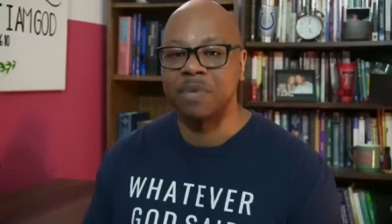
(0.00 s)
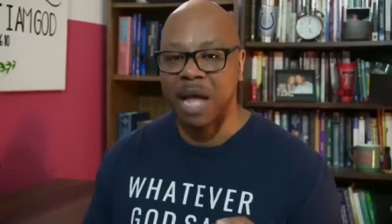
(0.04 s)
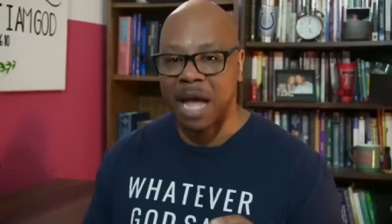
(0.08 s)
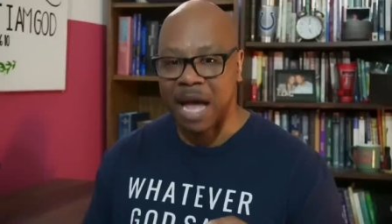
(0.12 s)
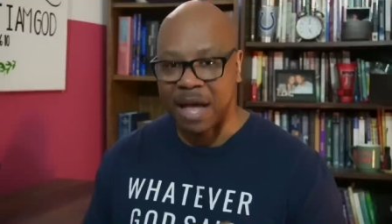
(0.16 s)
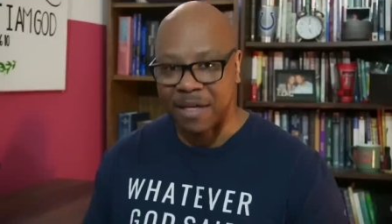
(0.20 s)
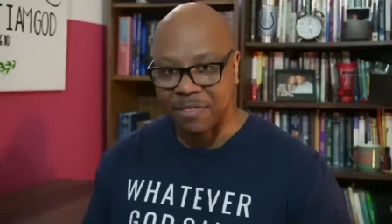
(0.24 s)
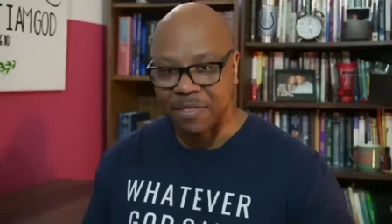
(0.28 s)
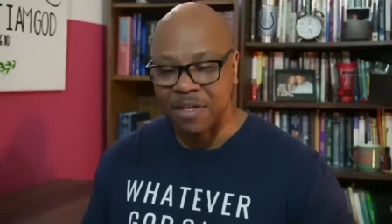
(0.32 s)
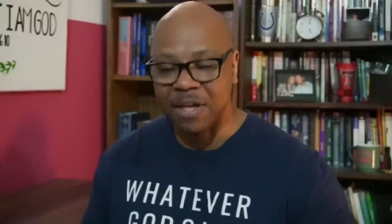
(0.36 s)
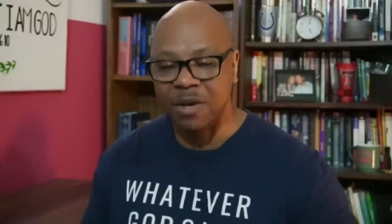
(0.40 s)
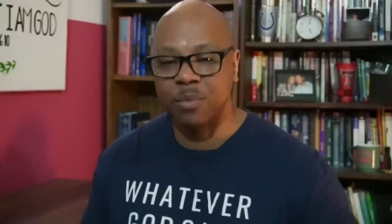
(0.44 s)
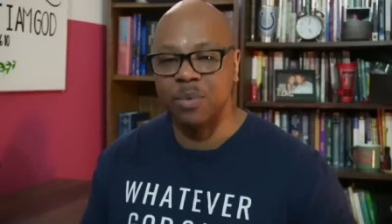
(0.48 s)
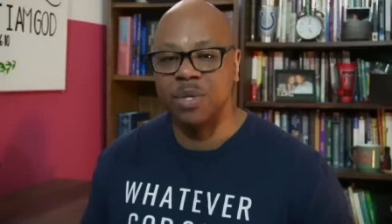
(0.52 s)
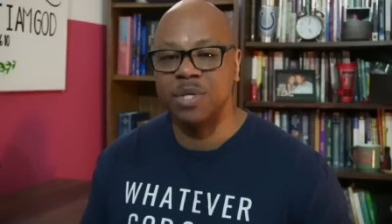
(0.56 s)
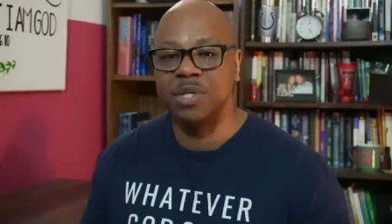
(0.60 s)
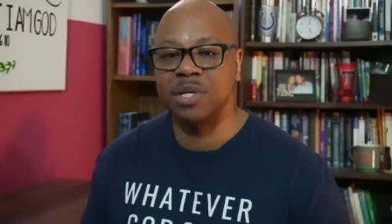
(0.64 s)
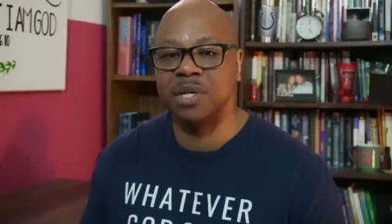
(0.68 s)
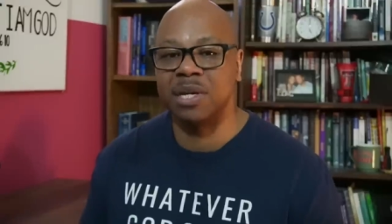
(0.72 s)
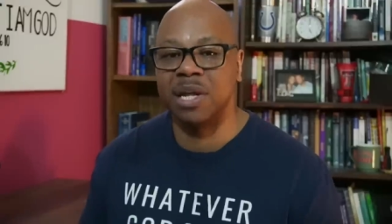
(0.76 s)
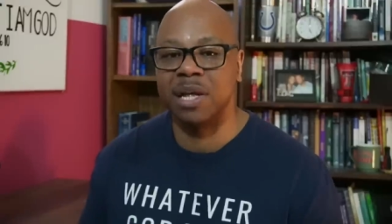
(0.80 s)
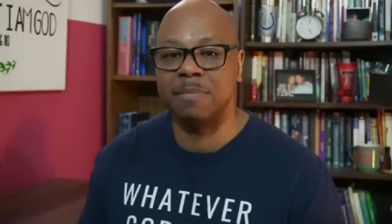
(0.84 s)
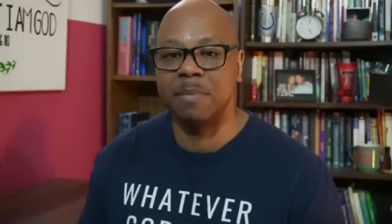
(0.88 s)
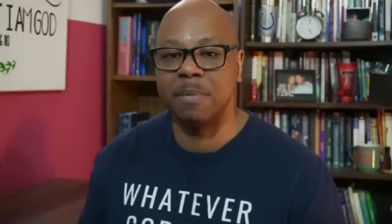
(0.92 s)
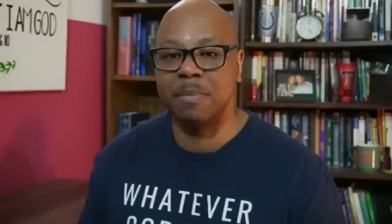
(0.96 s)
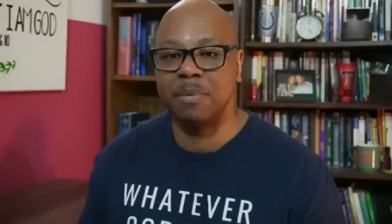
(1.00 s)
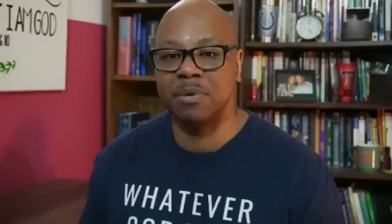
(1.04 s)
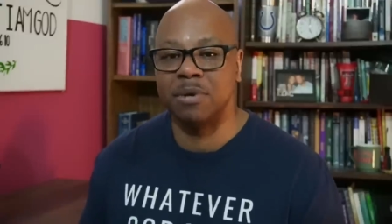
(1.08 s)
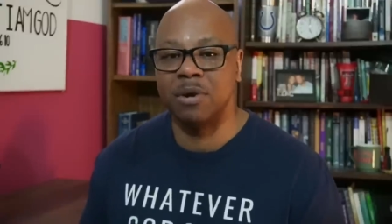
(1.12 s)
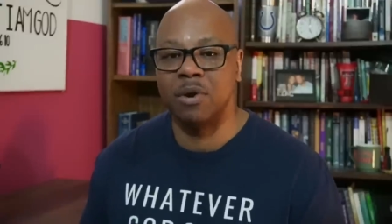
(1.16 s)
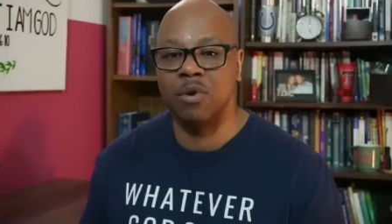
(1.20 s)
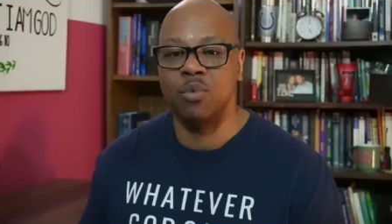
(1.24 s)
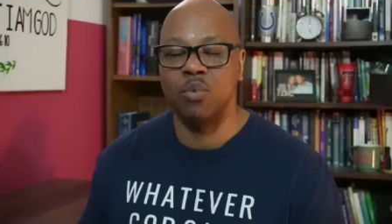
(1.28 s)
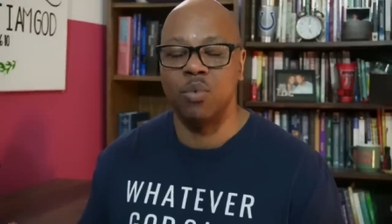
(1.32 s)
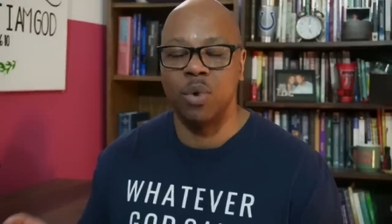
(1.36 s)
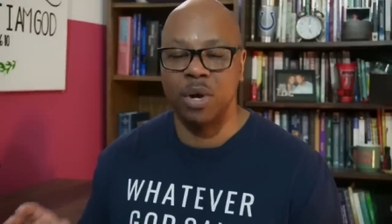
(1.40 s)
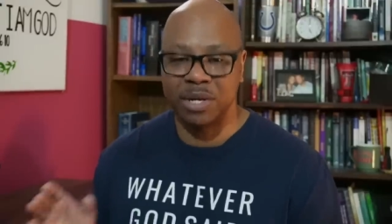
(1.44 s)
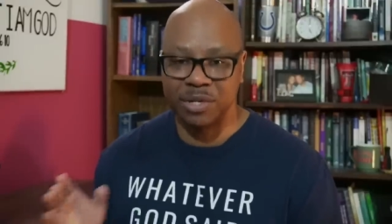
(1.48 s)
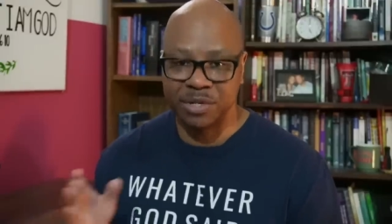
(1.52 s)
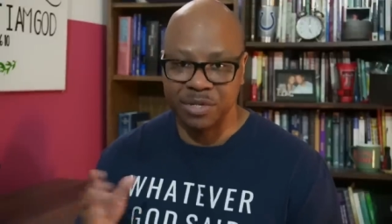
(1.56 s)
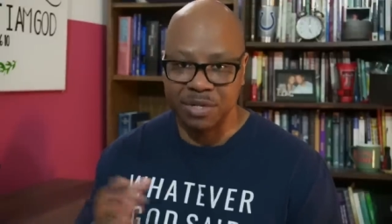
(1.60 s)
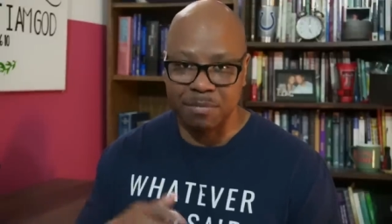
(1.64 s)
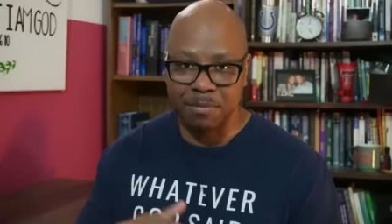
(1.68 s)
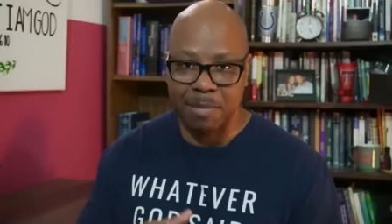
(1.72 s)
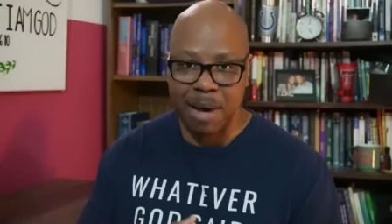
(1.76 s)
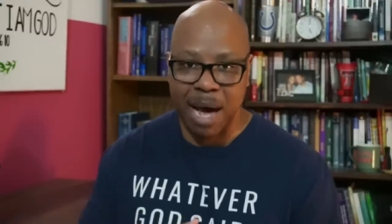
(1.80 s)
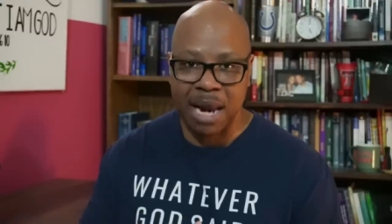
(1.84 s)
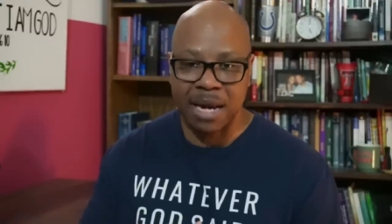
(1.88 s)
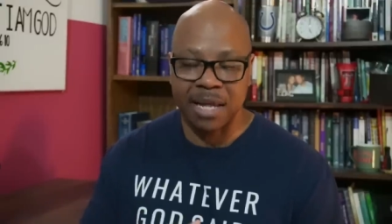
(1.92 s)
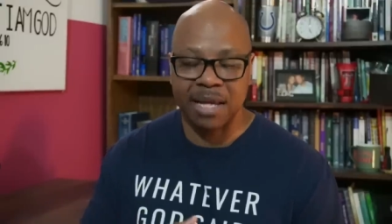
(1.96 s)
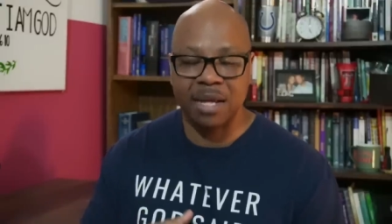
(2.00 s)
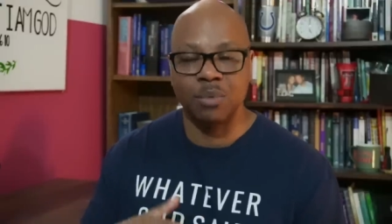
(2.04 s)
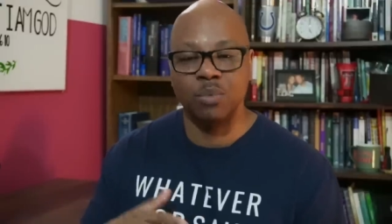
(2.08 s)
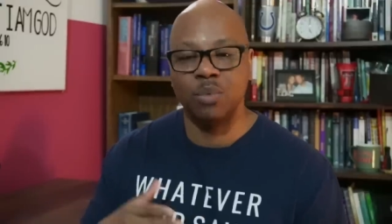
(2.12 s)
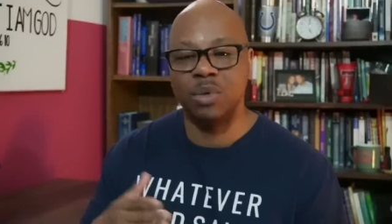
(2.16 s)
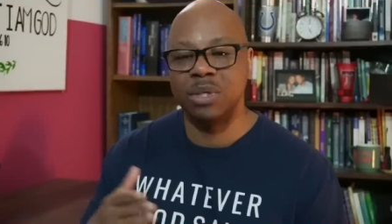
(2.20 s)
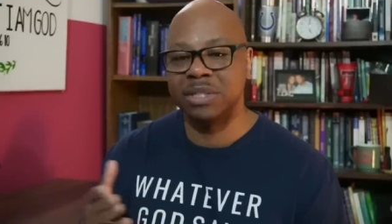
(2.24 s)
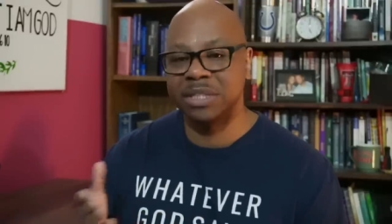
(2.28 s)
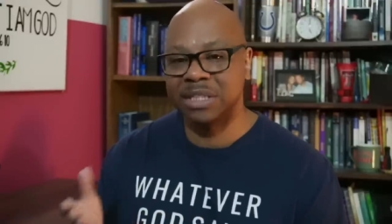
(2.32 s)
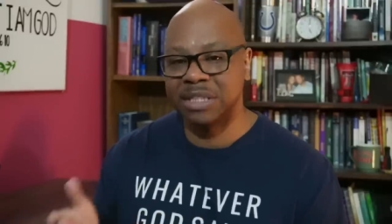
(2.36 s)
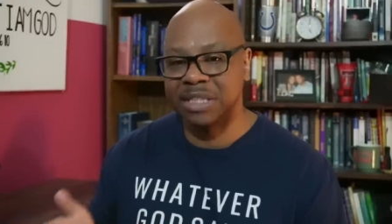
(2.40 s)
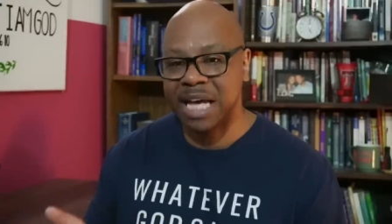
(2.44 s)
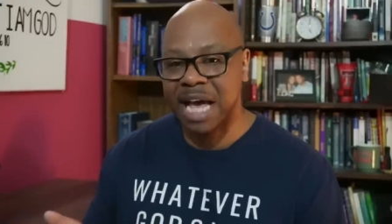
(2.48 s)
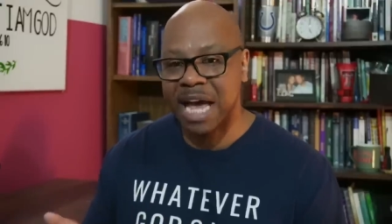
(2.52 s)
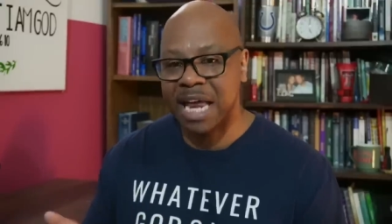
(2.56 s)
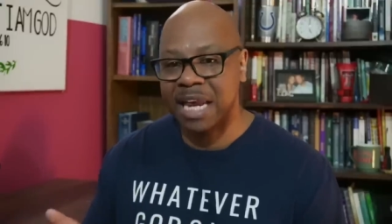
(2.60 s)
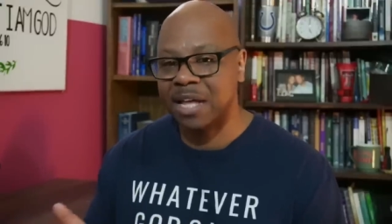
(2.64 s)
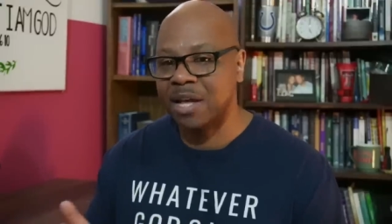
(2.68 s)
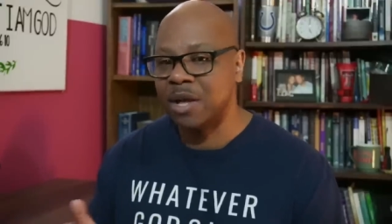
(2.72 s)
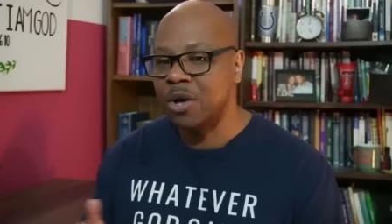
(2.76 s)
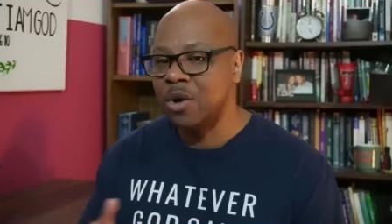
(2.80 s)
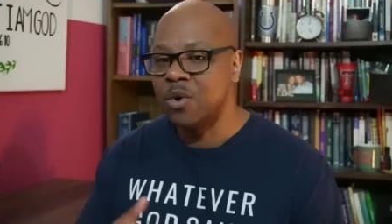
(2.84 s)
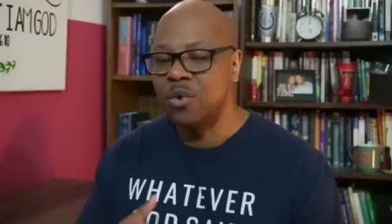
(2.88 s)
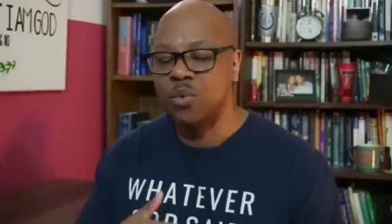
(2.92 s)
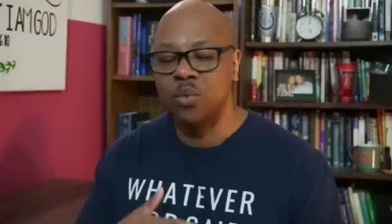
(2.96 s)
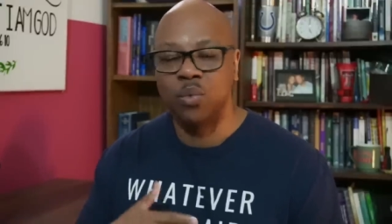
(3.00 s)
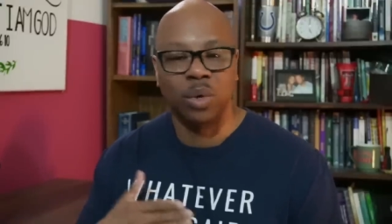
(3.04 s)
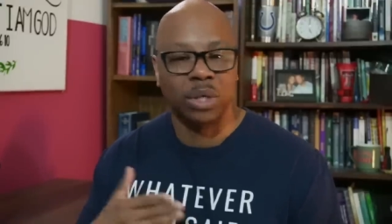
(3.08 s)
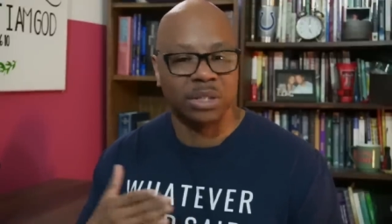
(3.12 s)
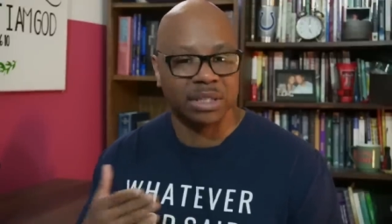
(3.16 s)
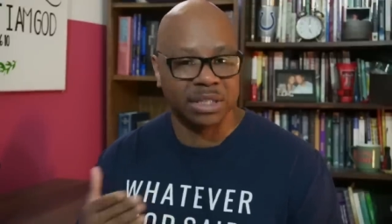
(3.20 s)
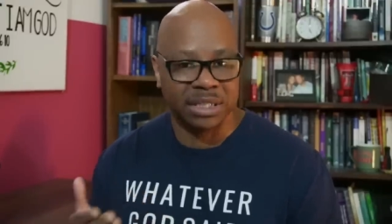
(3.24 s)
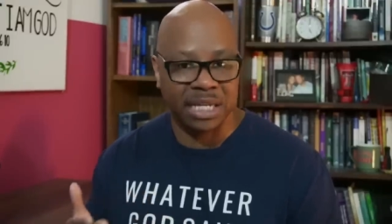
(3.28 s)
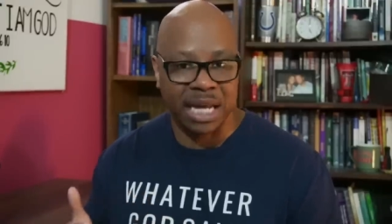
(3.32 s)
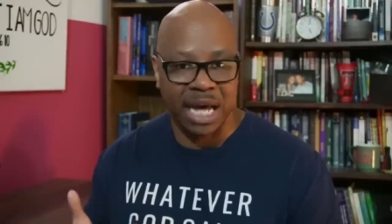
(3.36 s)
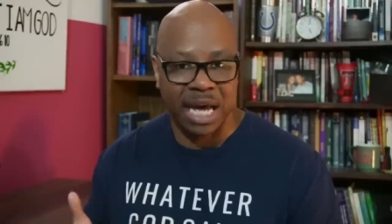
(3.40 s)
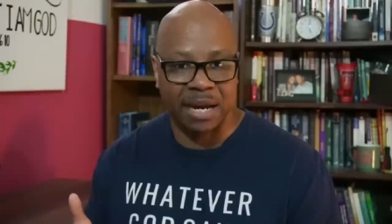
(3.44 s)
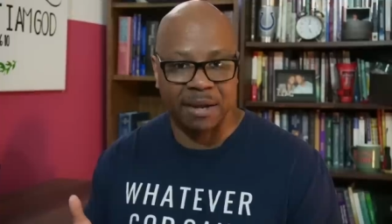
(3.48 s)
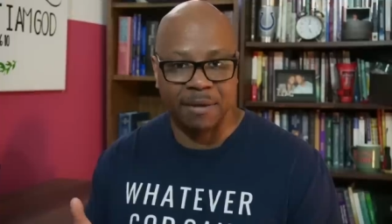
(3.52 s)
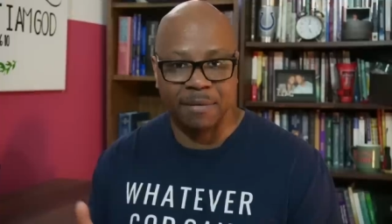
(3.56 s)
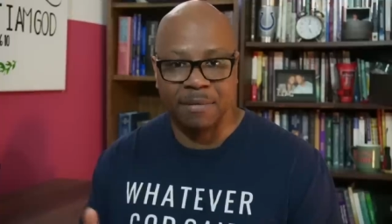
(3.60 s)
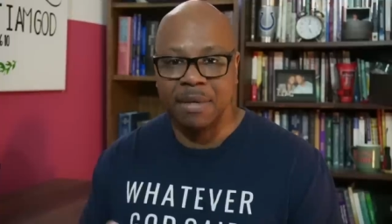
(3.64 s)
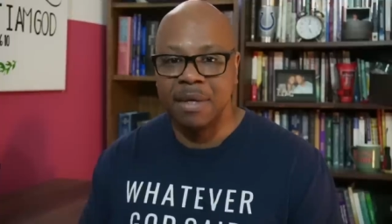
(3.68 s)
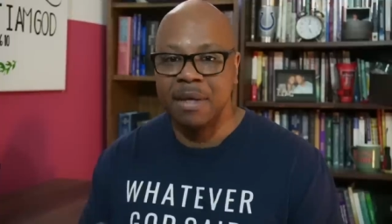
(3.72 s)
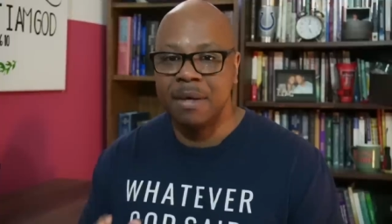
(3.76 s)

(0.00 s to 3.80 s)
I think we should let people know what is demonic and what's satanic, what's not.